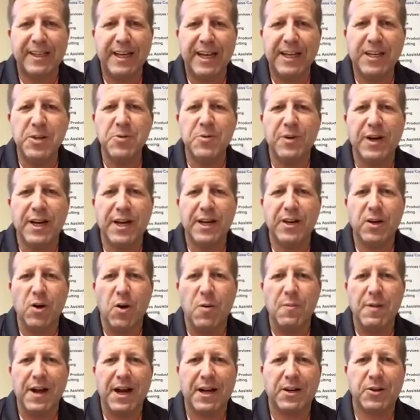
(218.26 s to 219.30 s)
Anyway, go
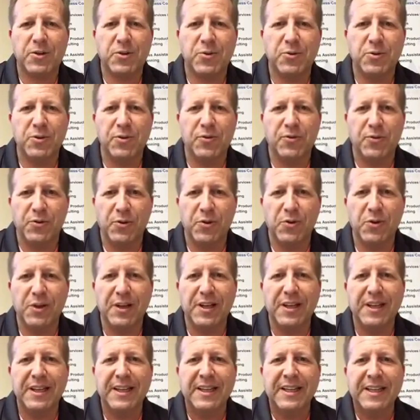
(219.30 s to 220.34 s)
back to the food.
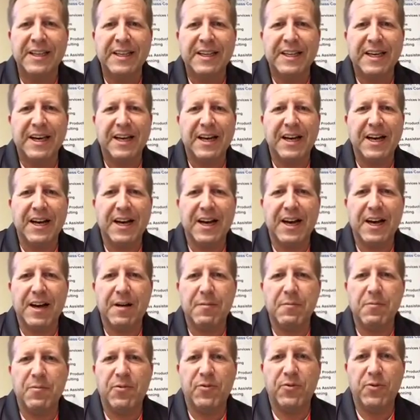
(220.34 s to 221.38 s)

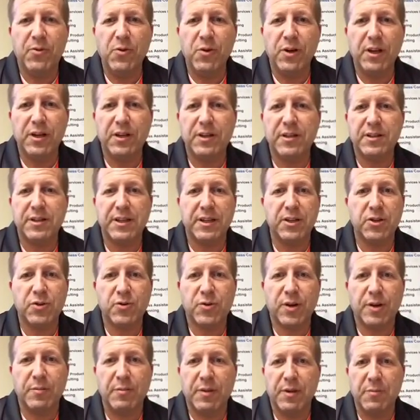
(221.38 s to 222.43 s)
Food is
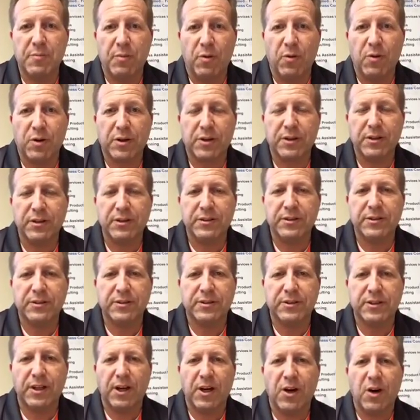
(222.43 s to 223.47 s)
extremely important.
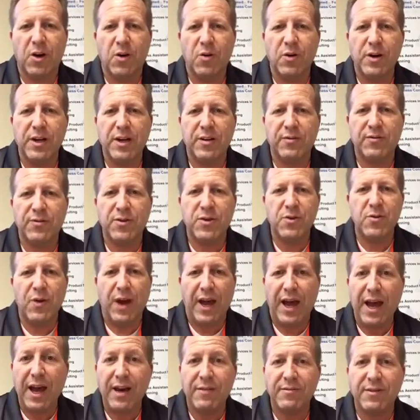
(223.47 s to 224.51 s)
So if you
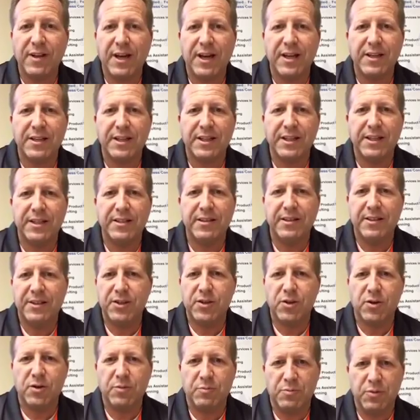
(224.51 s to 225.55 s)
have that in
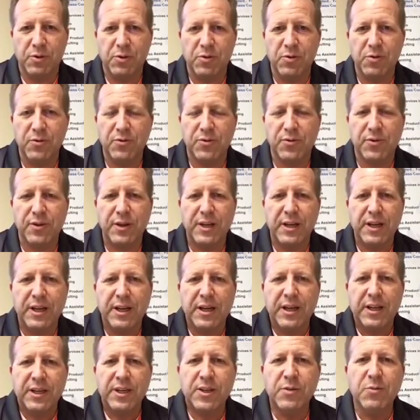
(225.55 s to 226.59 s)
your booth,
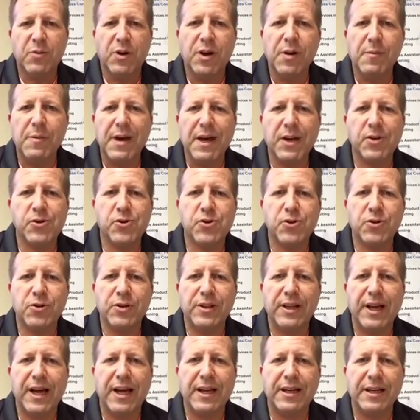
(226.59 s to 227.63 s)
you want to make sure
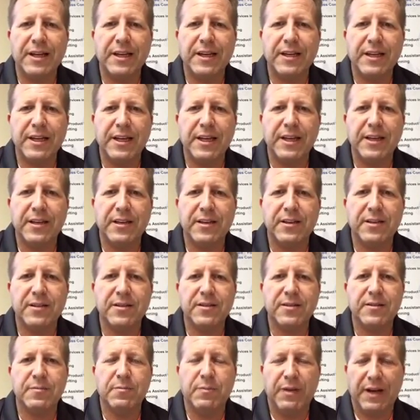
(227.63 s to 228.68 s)
that it
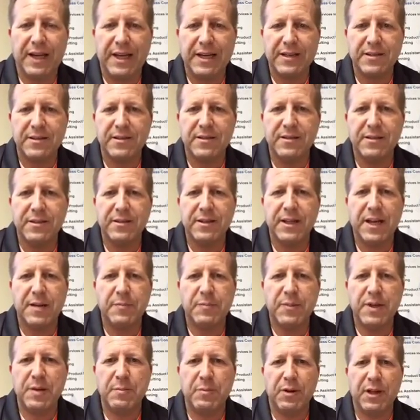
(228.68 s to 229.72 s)
is pleasant,
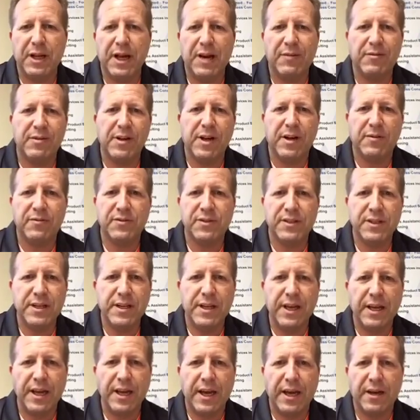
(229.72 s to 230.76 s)
that people have enough
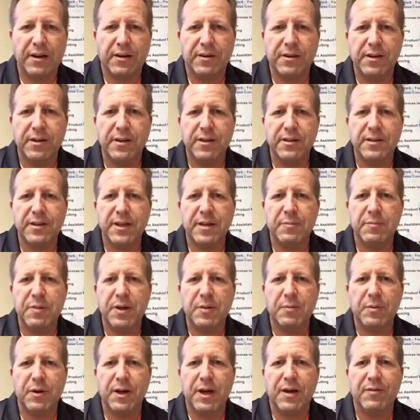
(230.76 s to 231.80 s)
seating areas, that
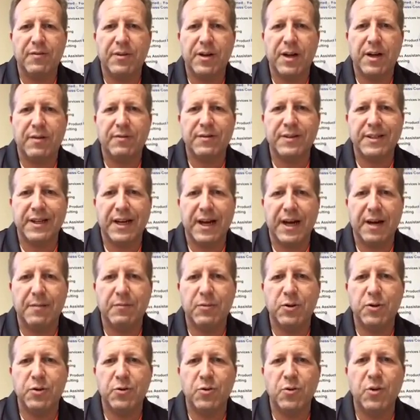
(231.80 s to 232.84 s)
people have enough time
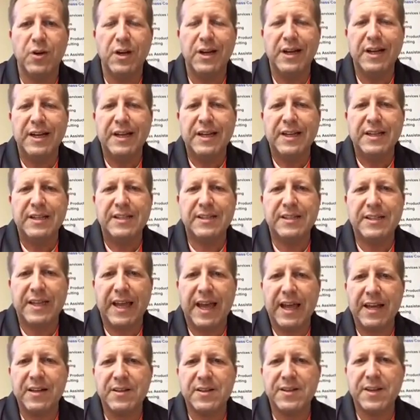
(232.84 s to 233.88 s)
to
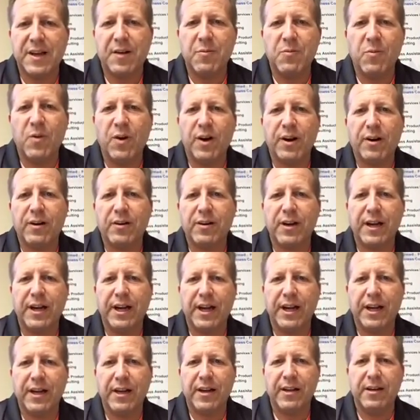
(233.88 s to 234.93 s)
stand somewhere
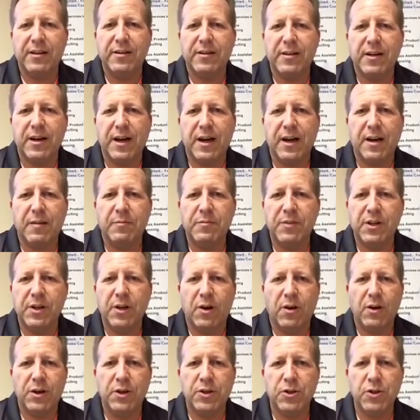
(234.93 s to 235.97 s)
and
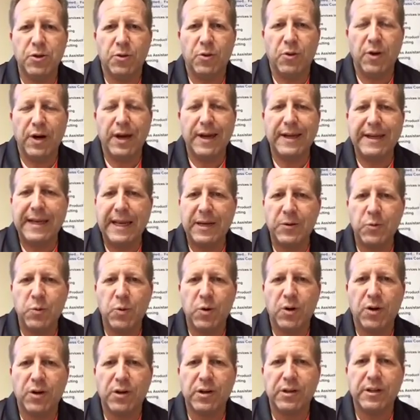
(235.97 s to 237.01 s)
enjoy and
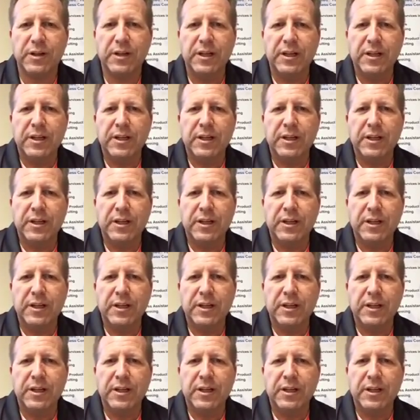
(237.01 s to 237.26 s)
network.